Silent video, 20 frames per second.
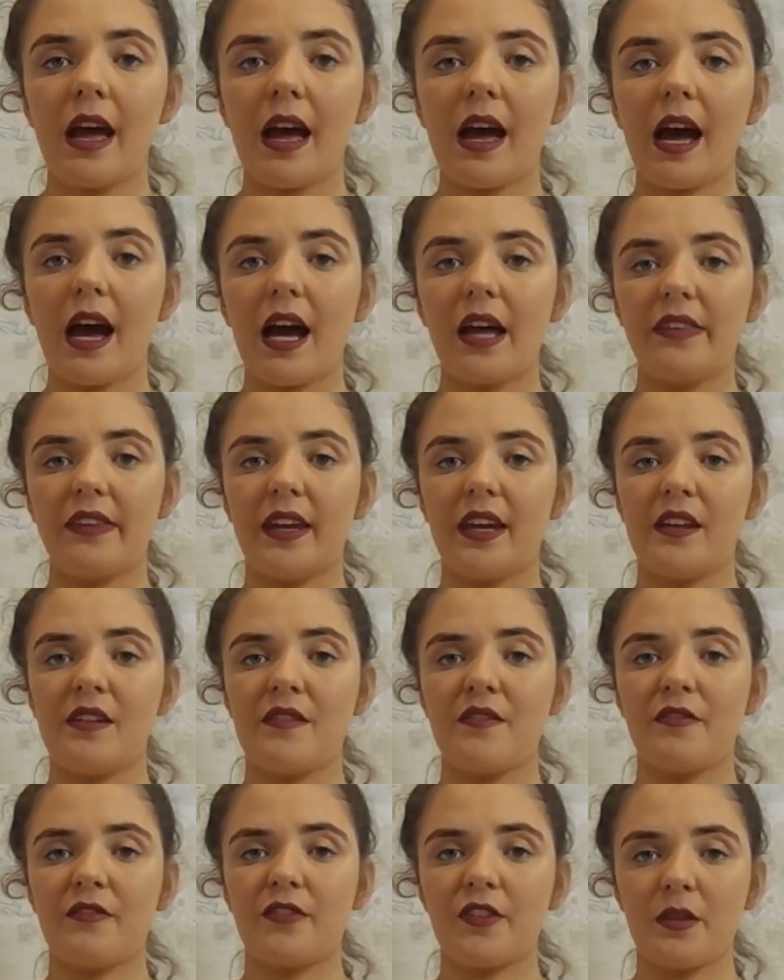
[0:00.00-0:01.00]
And then
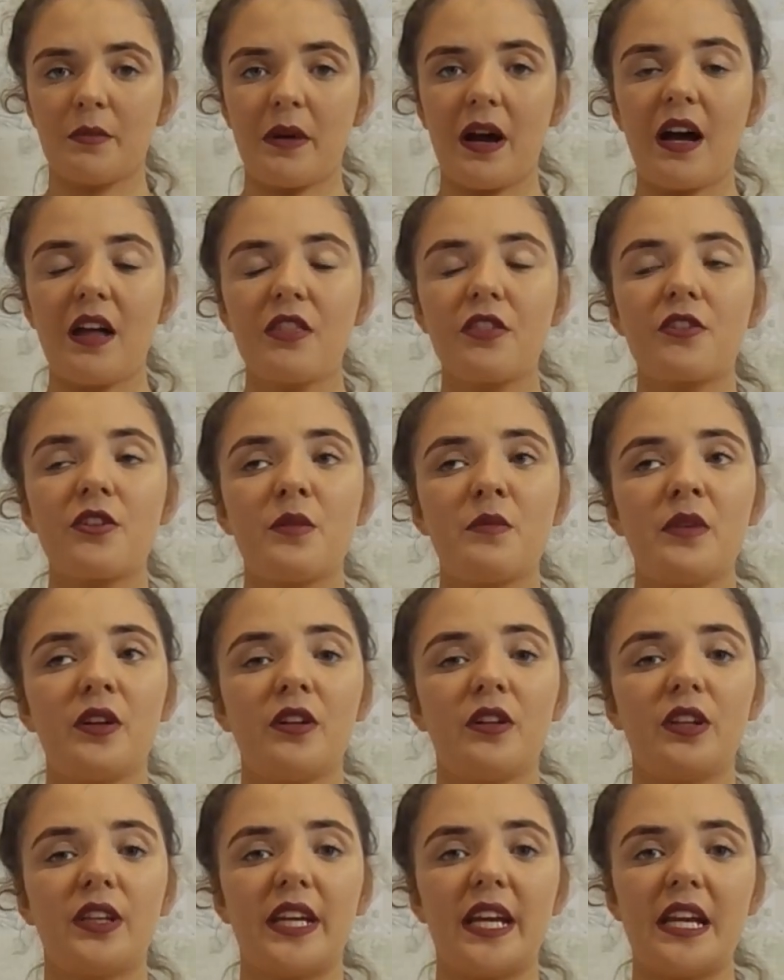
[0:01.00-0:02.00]
for the bathroom,
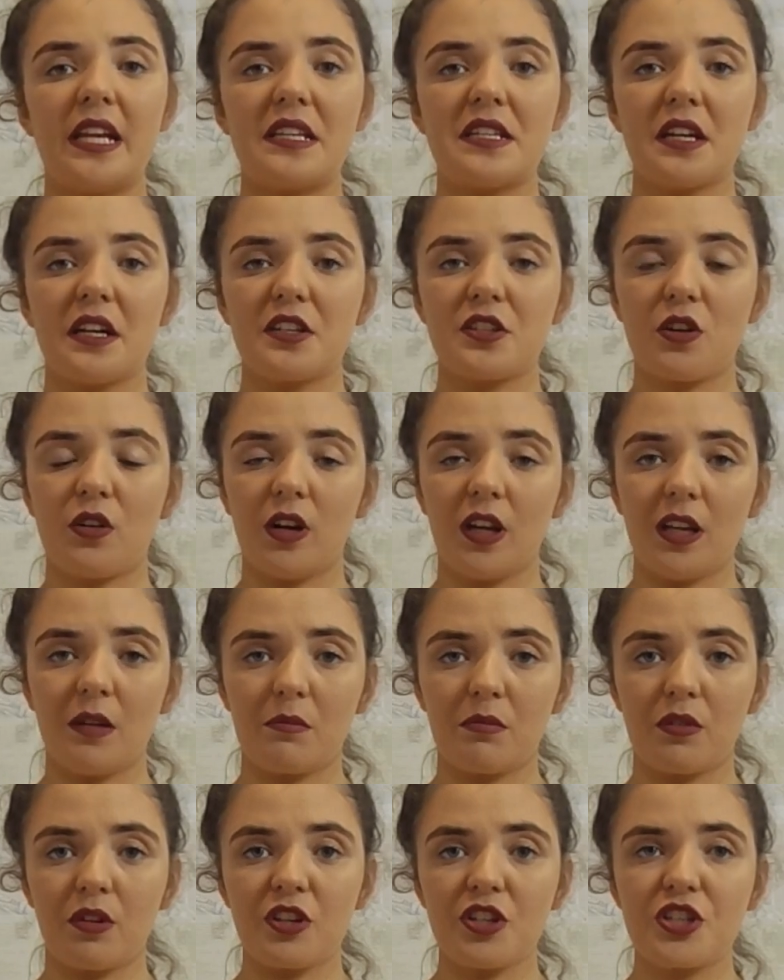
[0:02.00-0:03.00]
you'll need a toilet
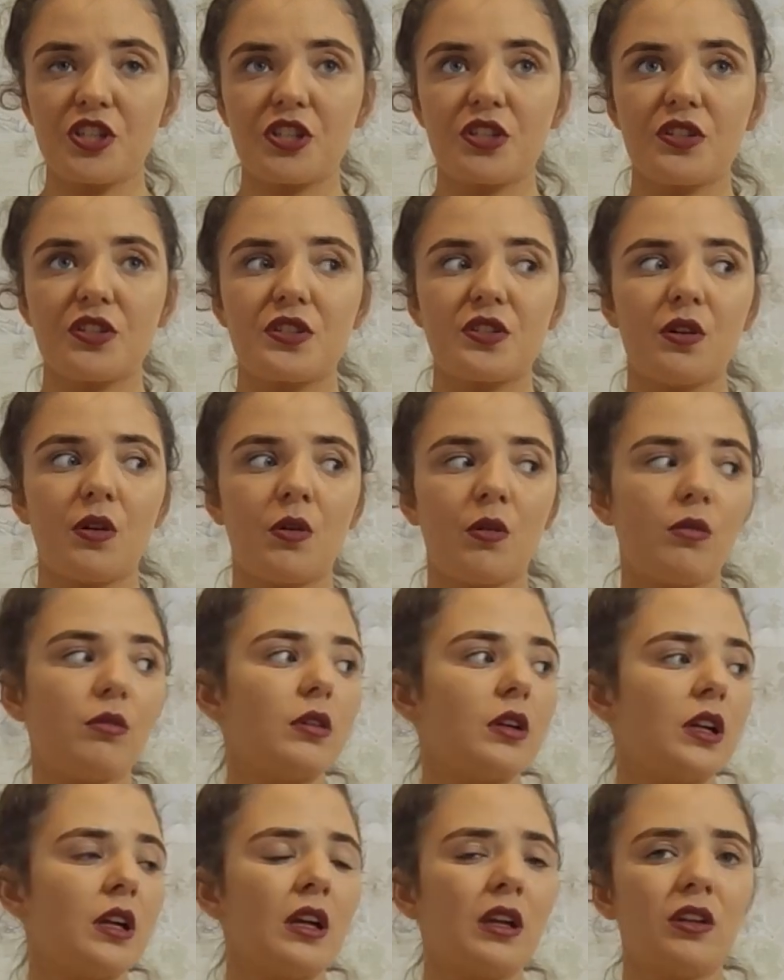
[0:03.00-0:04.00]
brush. So
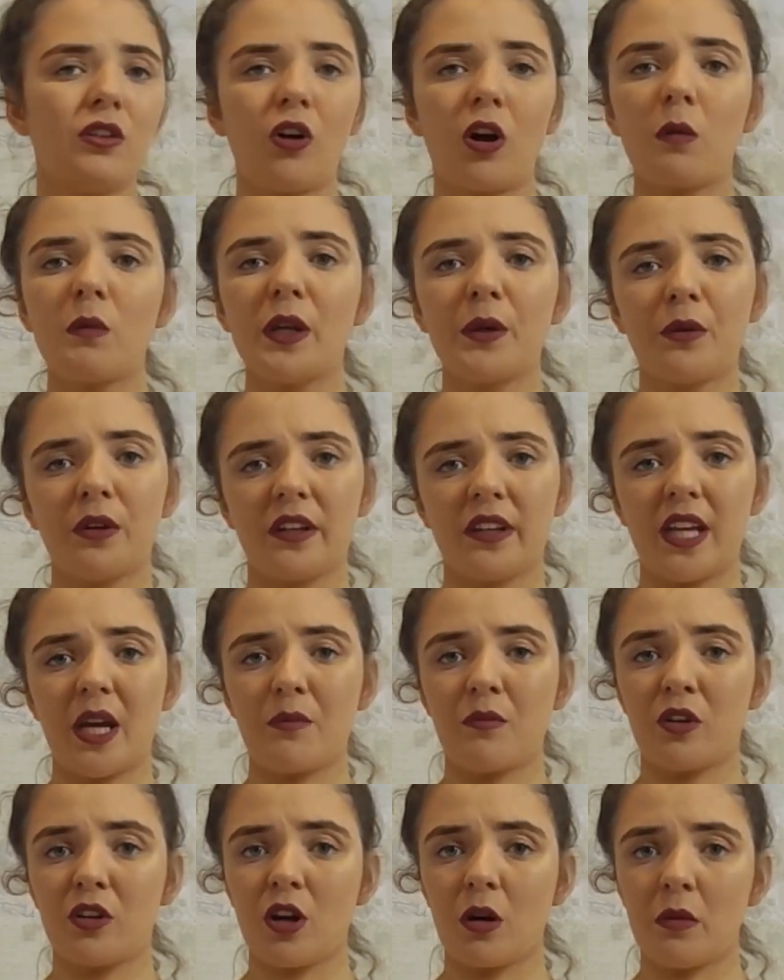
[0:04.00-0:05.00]
normally one of them
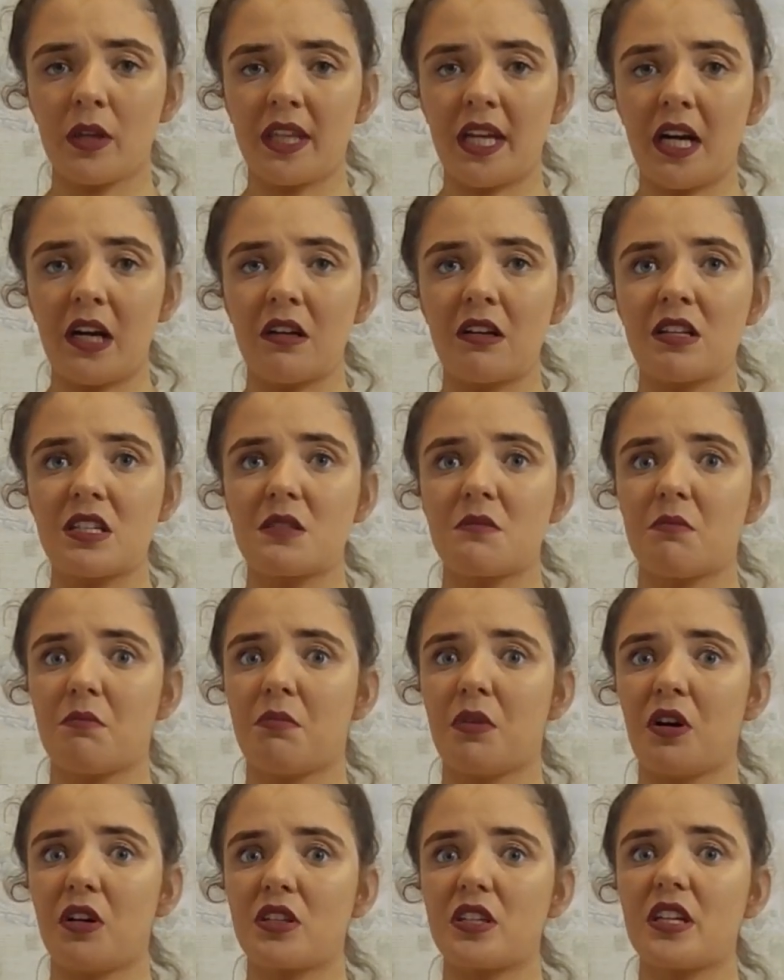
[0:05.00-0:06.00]
would come in the house,
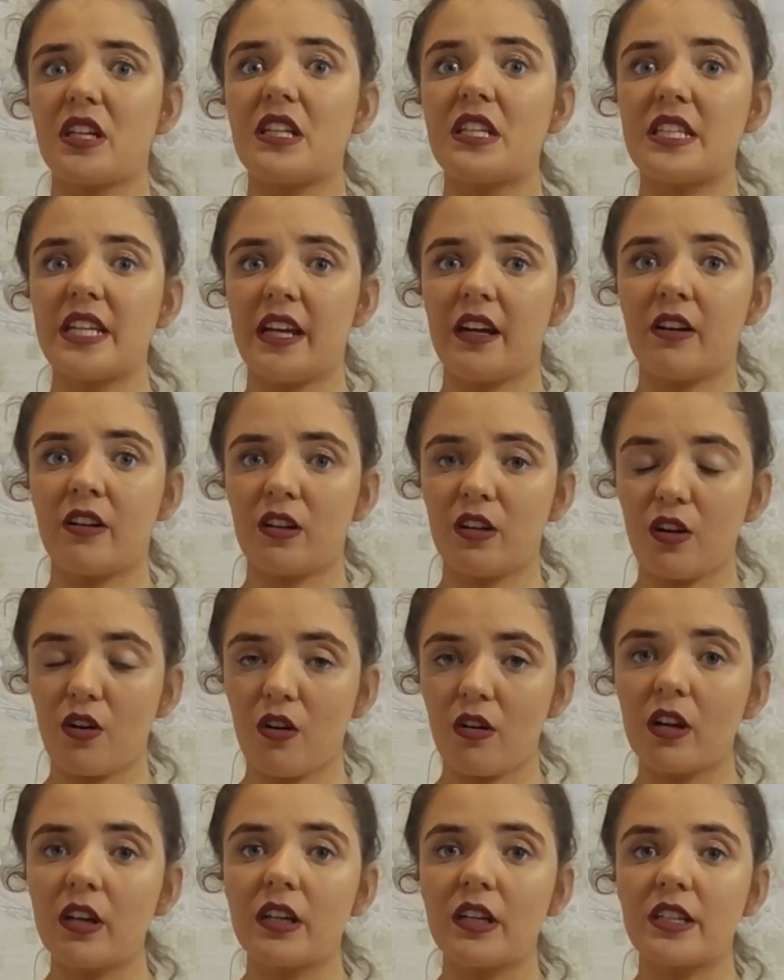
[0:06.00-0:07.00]
but dear
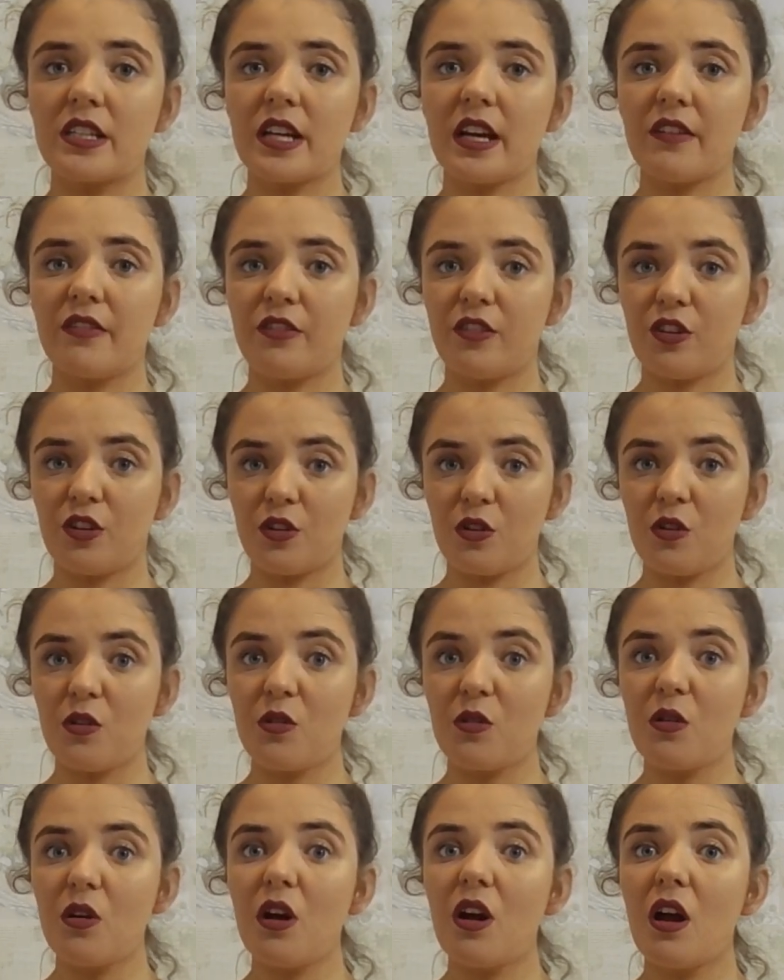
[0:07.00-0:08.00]
lord, if
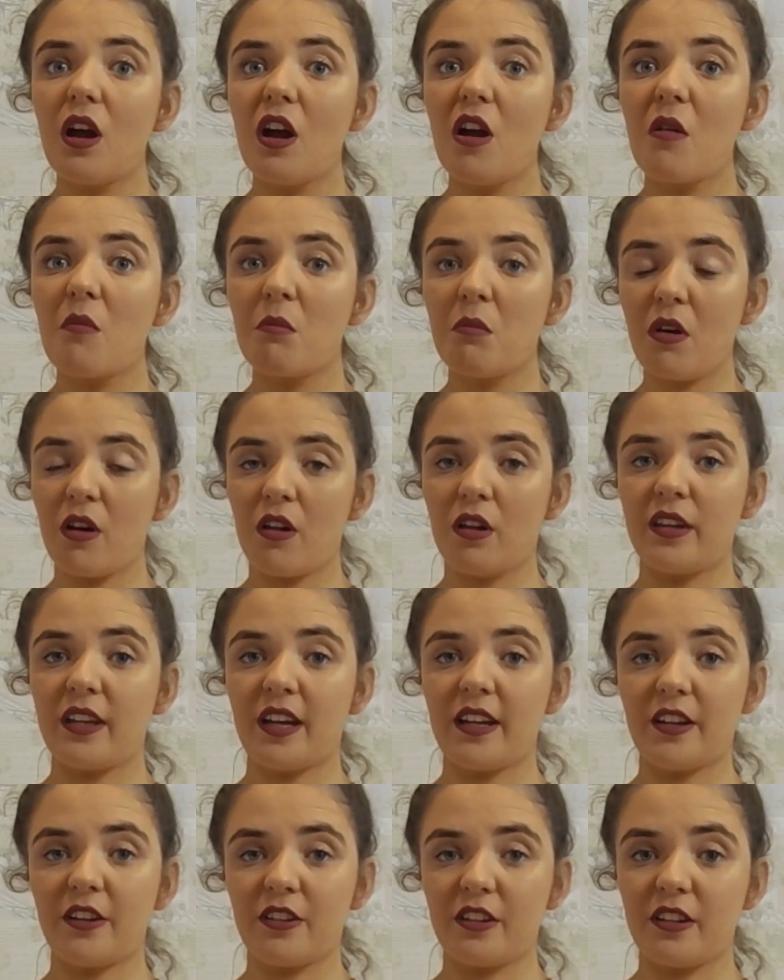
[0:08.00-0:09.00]
you pulled that
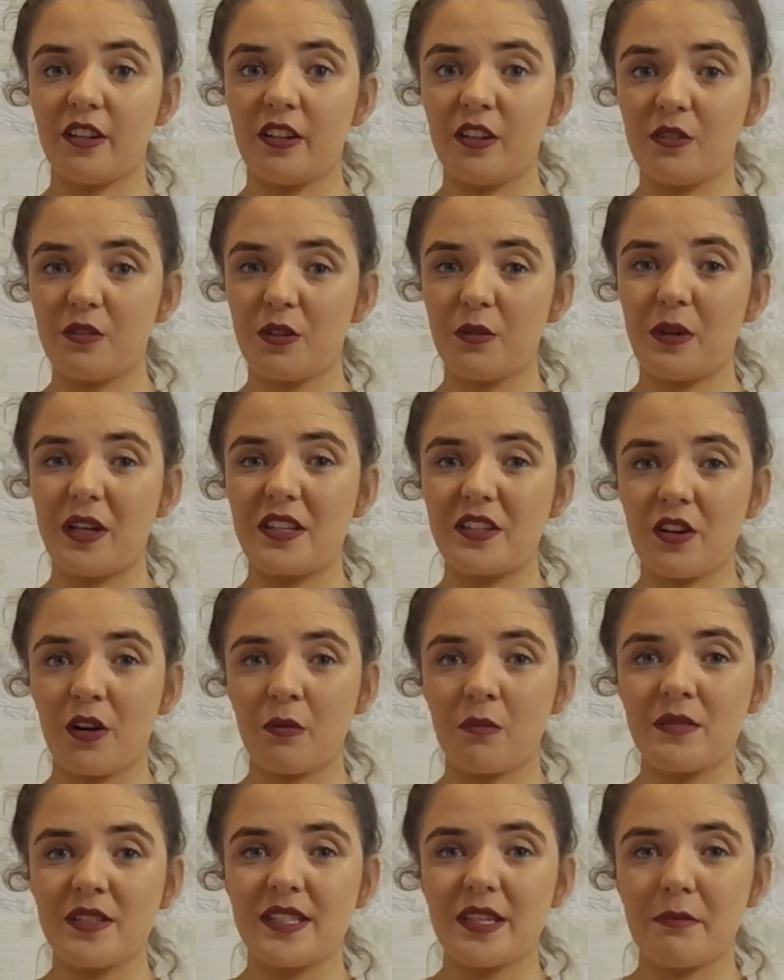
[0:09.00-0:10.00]
out of, you know the wee
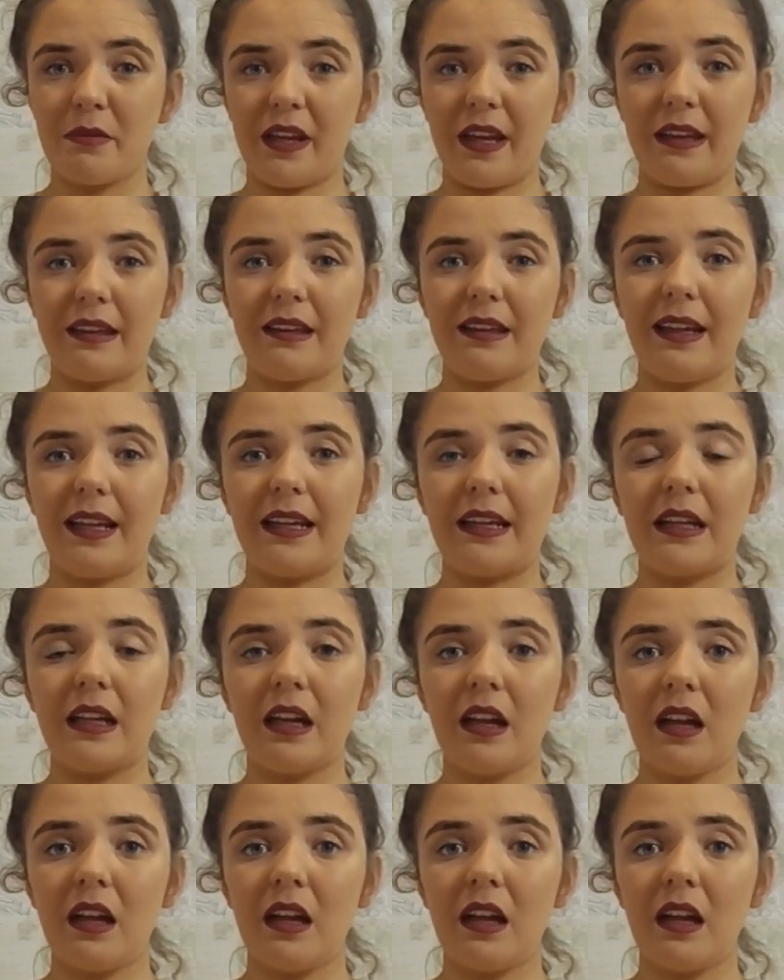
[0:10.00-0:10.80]
tubs they be in, like